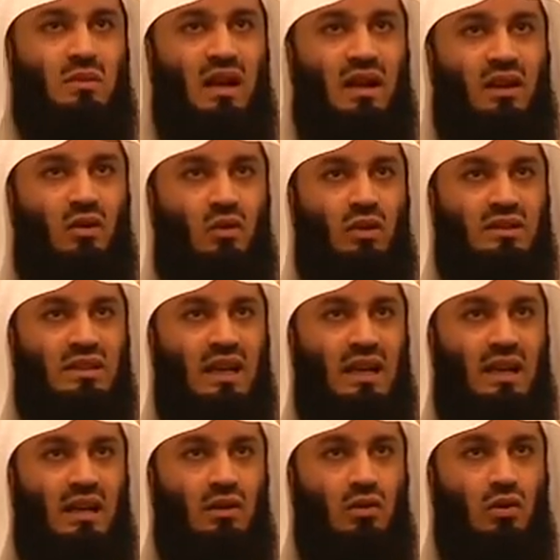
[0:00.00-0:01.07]
subhanahu wa
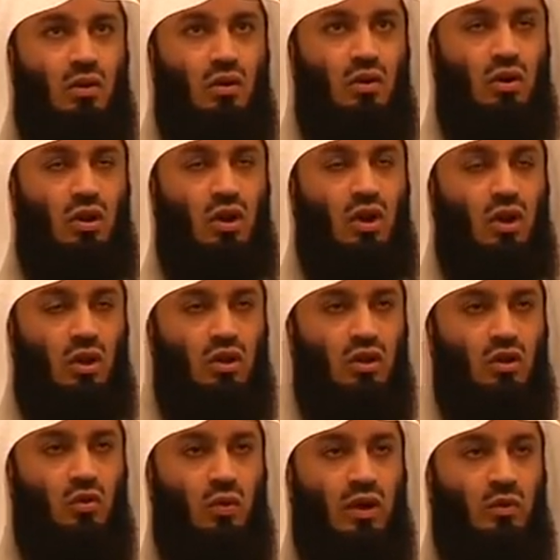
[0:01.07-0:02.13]
ta'ala, or, oh,
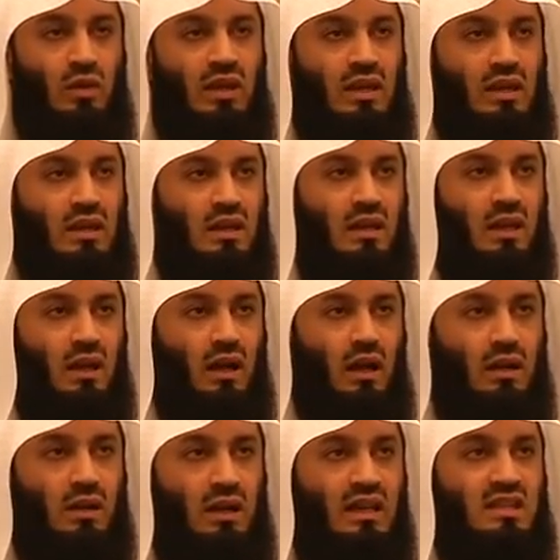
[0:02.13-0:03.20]
you know, when we
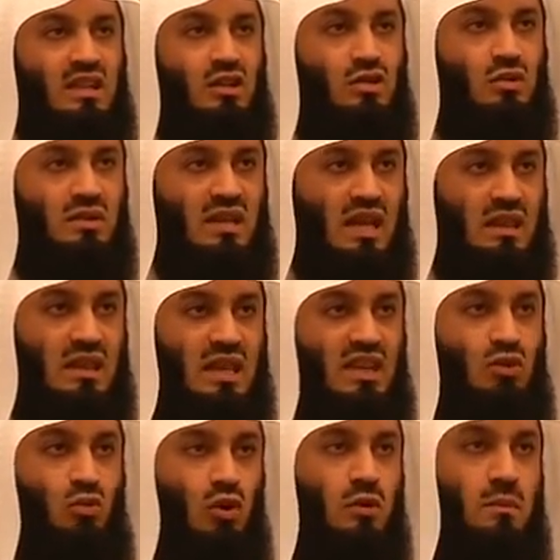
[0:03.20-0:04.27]
are getting to death,
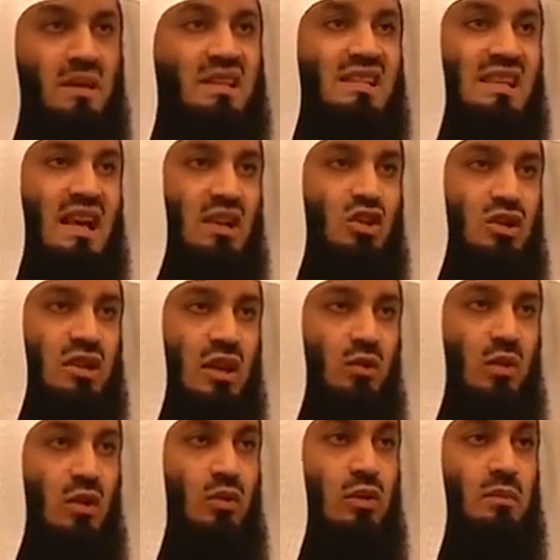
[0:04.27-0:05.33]
it would be such
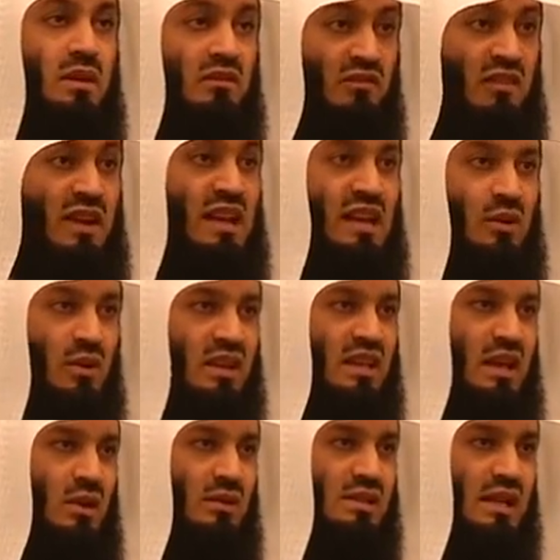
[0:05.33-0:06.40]
that we would be feeling
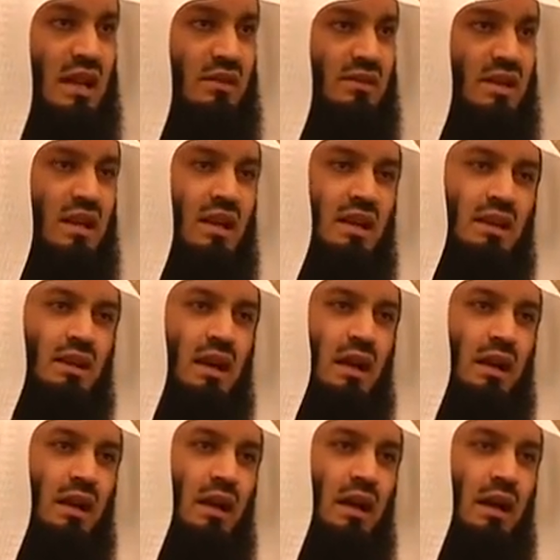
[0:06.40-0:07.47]
within ourselves, Ya
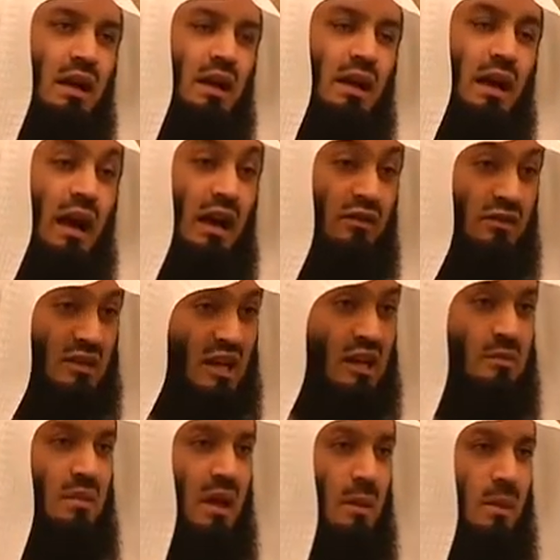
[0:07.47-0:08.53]
Allah, I've
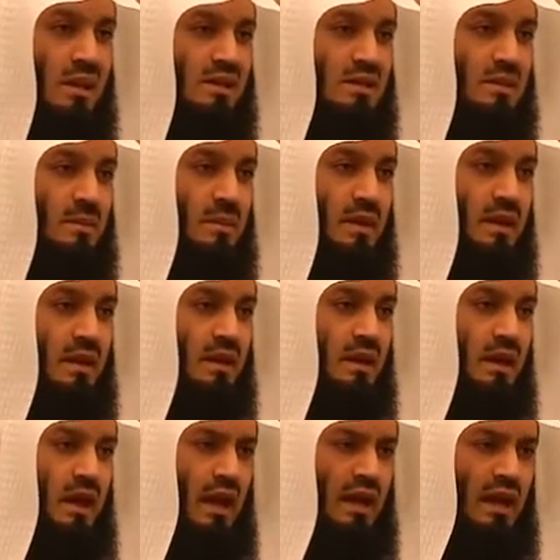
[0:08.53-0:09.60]
tried my best.
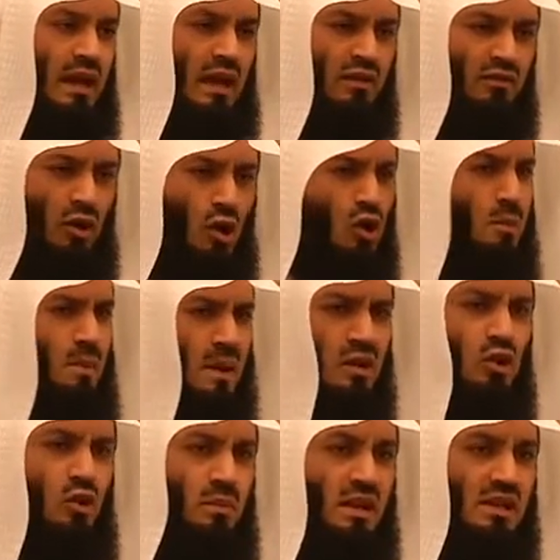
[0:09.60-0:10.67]
And I have hope
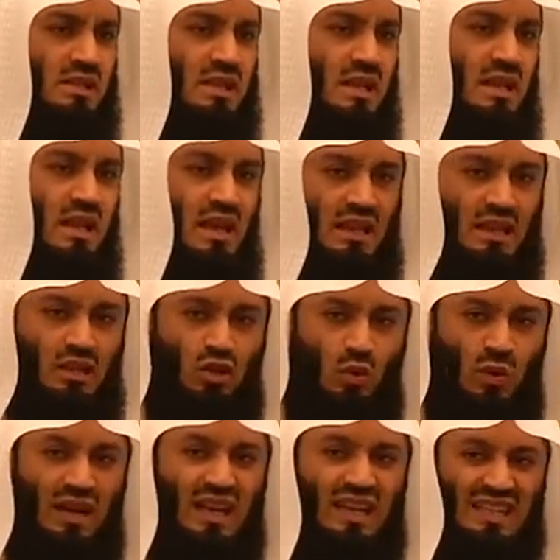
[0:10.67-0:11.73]
in your mercy that
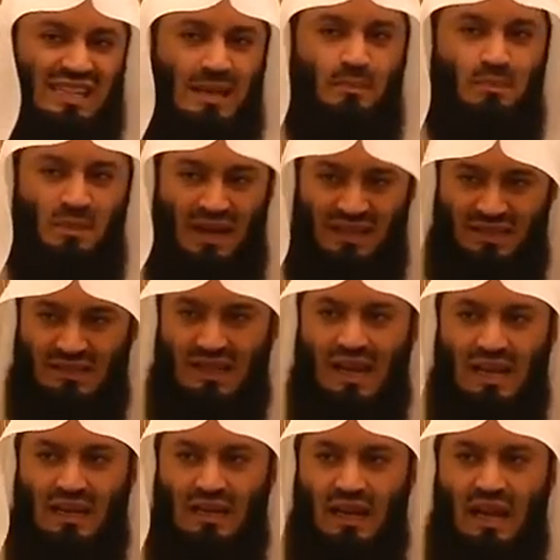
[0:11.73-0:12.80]
you will accept my
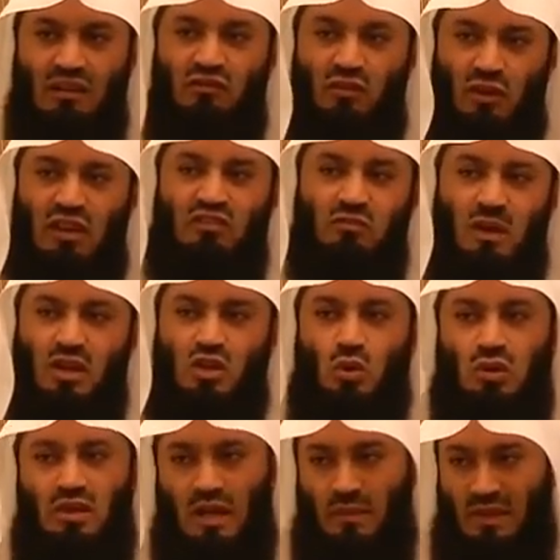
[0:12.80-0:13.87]
trial and forgive my
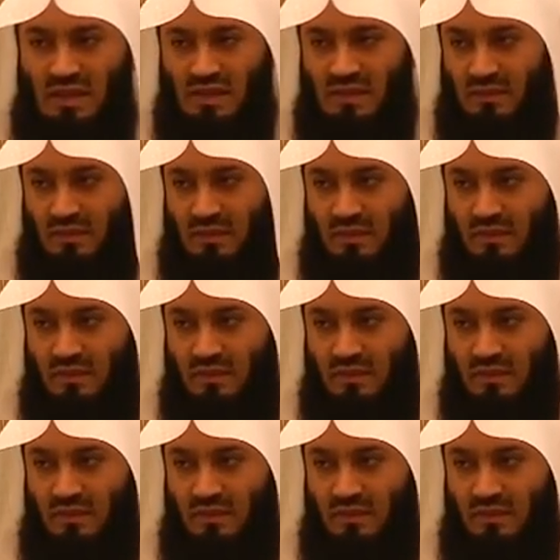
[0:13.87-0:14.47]
shortcomings.